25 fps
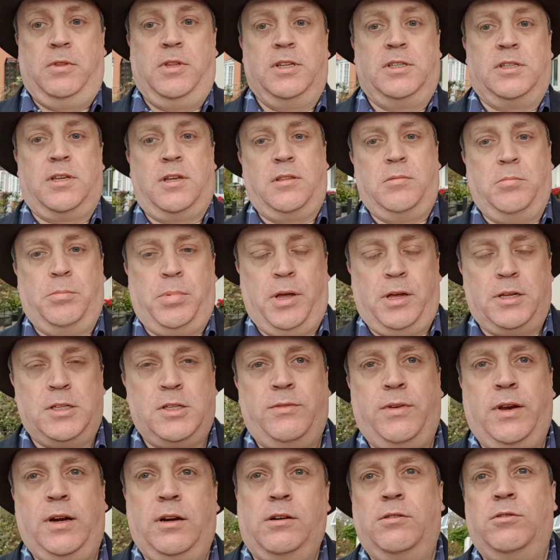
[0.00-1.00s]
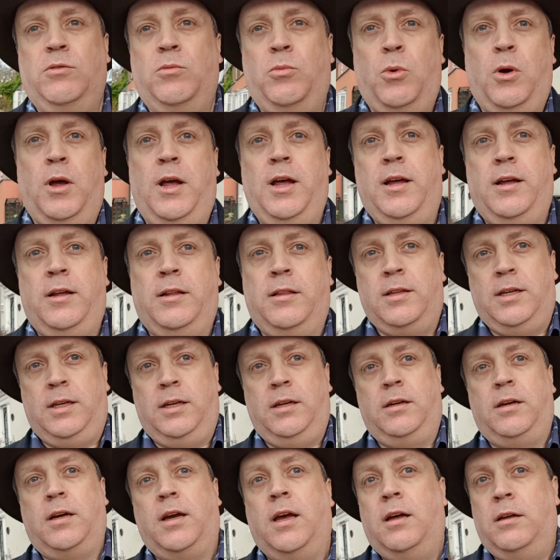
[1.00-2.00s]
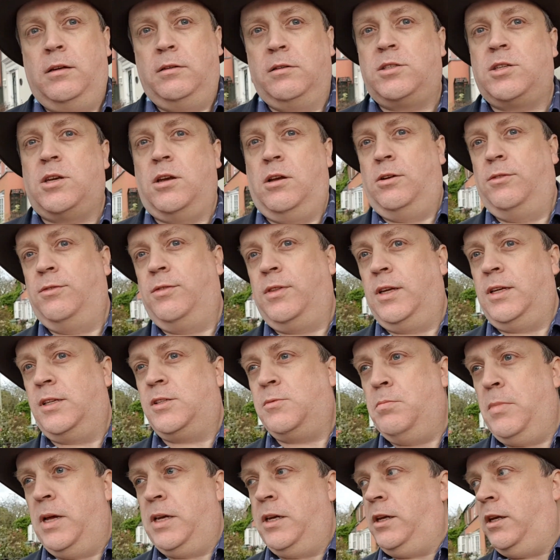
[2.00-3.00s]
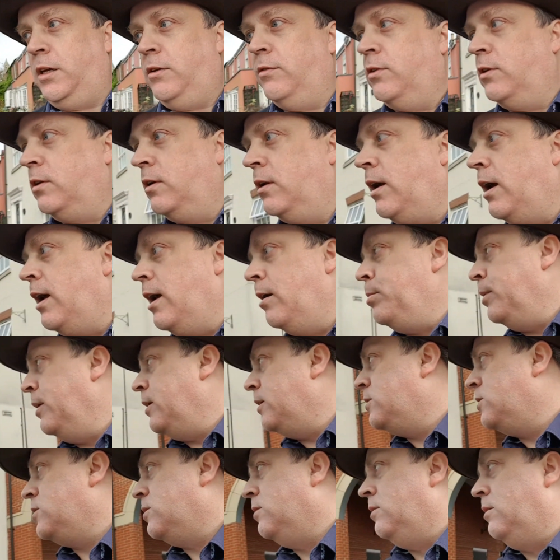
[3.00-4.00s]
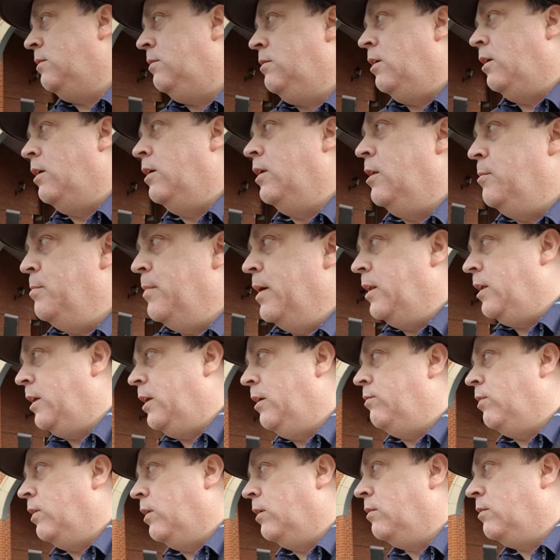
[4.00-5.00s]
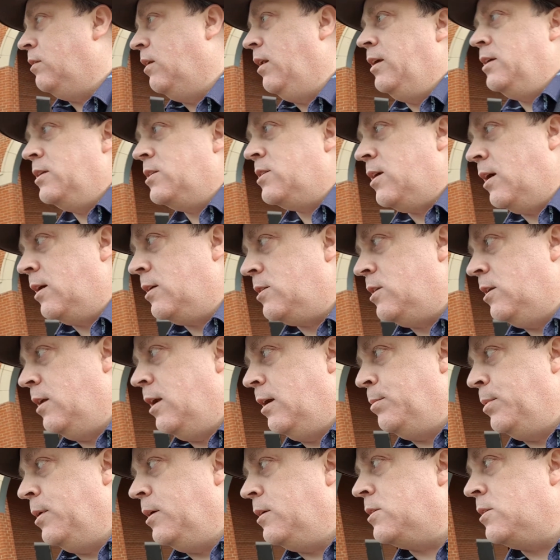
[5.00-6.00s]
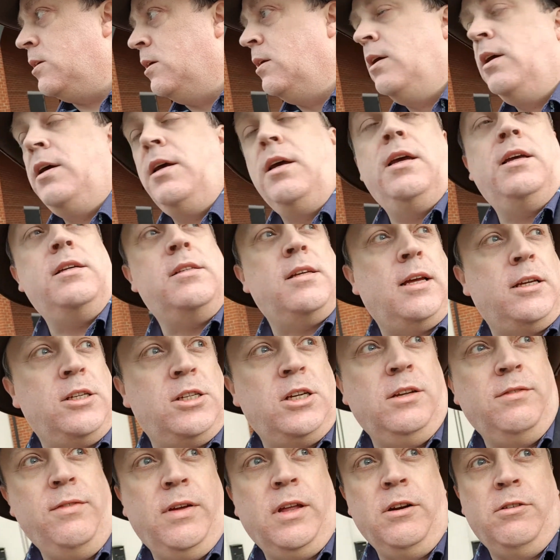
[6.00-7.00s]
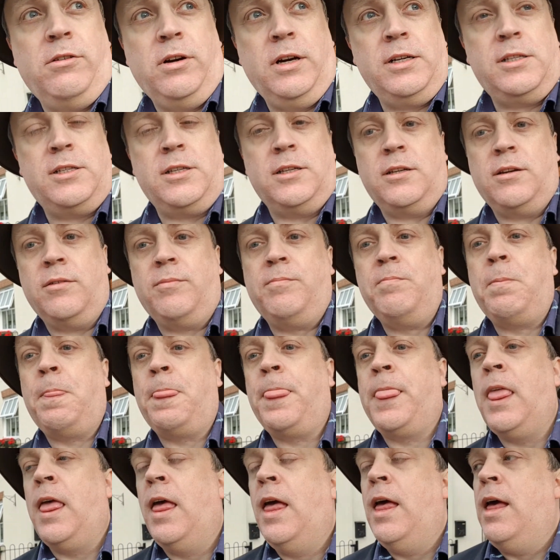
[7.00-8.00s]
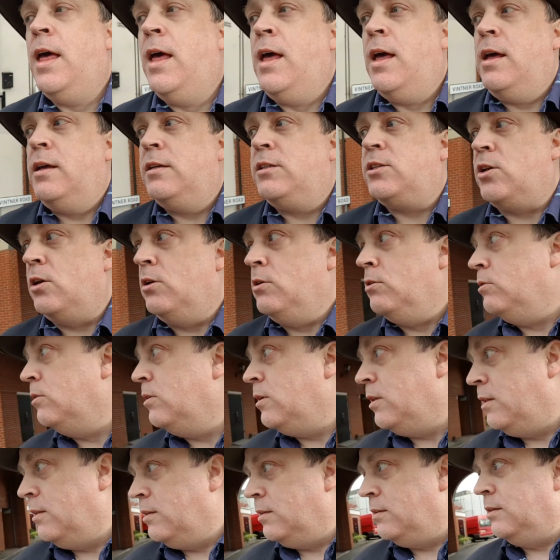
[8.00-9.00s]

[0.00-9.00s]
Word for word: the southern part of England, where the cult of this medieval abbess, early medieval, late Saxon abbess, is actually venerated. So,